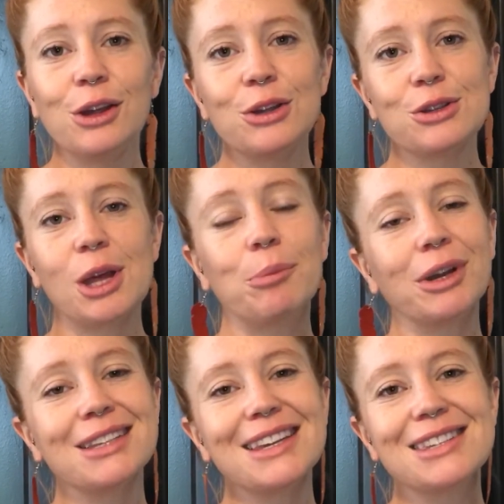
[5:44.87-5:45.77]
So that
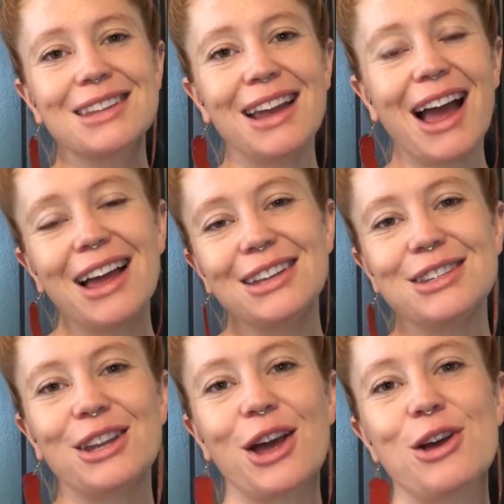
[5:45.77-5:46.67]
brings us to the
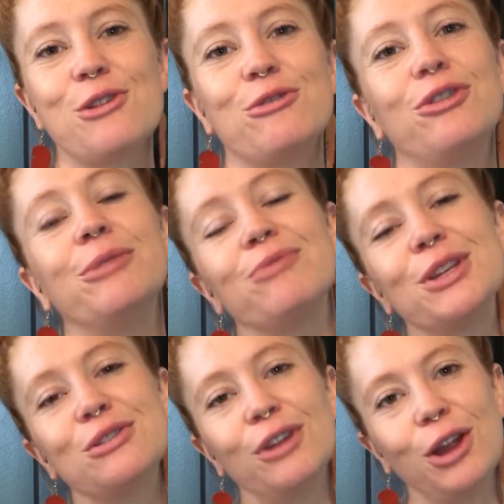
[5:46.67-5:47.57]
end of
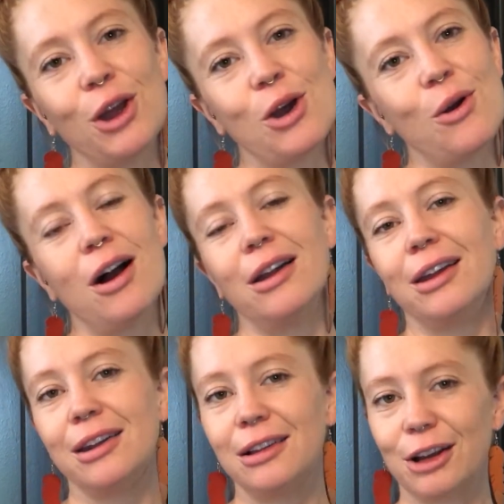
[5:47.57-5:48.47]
this video on
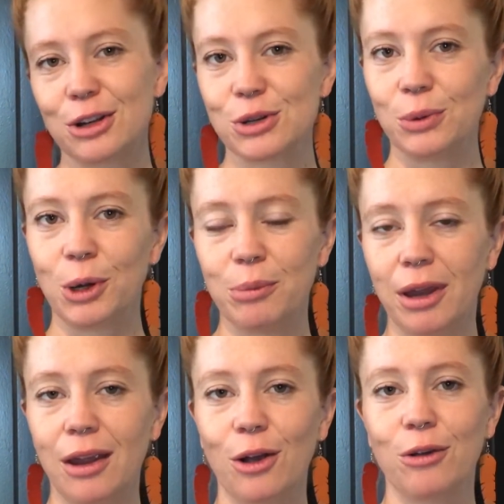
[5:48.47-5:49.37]
intellectual
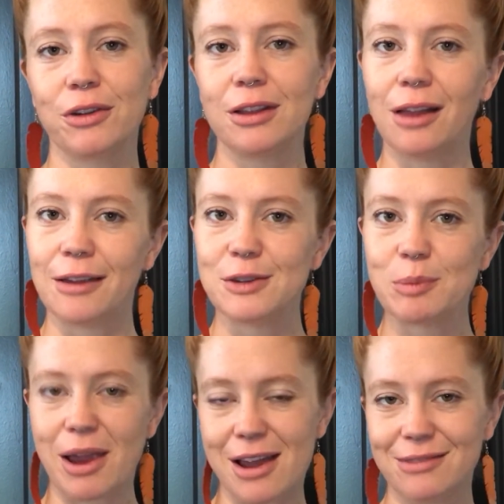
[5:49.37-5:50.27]
well-being over the
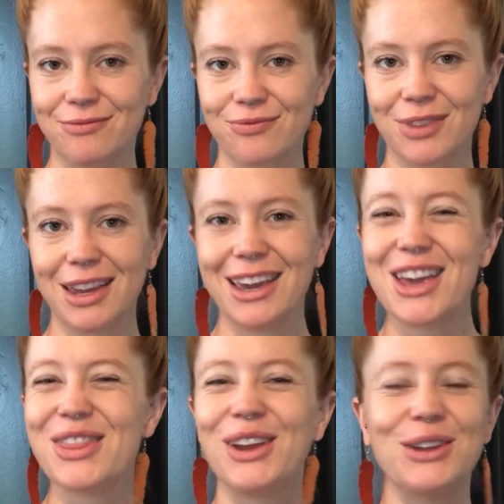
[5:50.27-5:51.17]
lifespan.
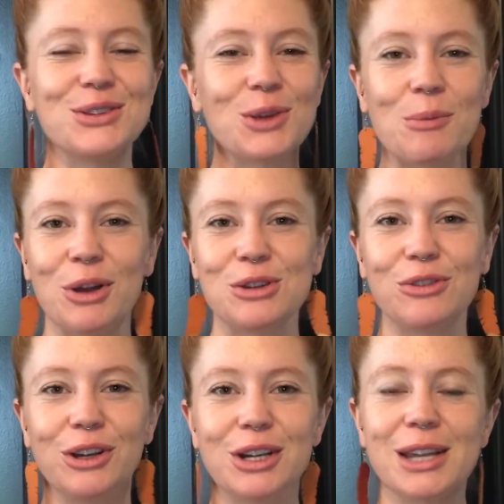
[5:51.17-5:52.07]
Thank you so much
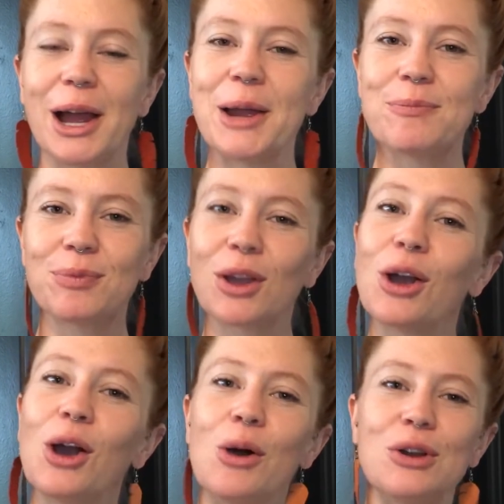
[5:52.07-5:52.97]
for your time.
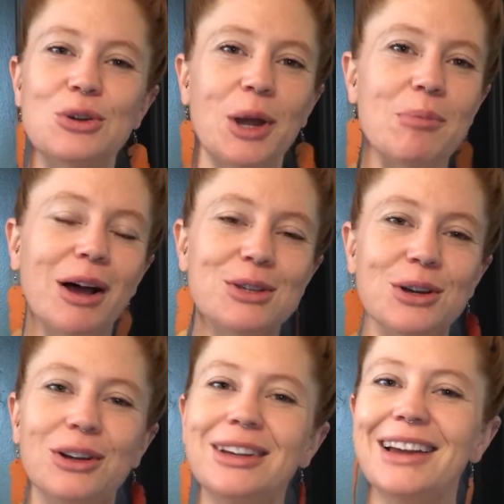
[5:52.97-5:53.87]
Go enjoy a
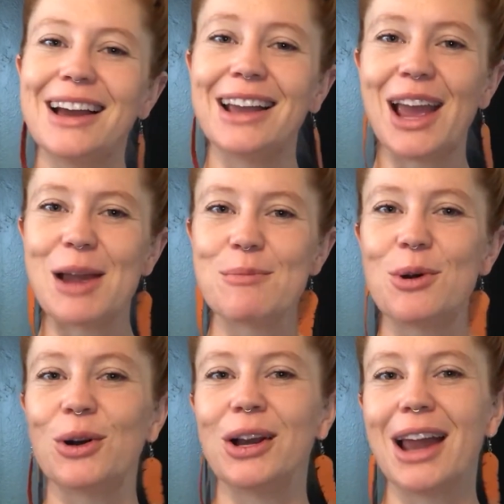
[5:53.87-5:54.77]
puzzle, a game,
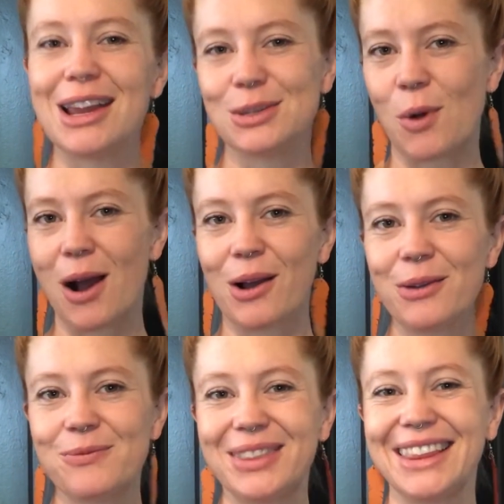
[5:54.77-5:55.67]
or a nice walk.
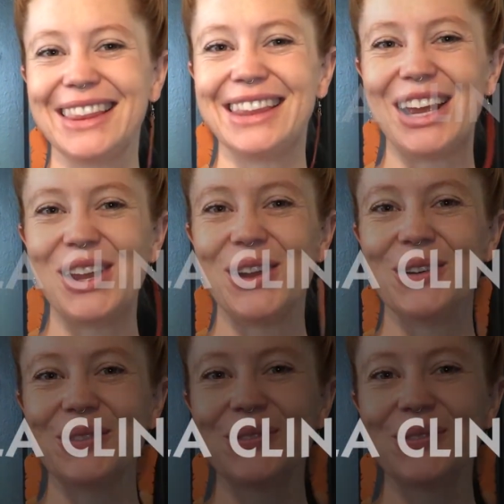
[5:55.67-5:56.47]
Thank you.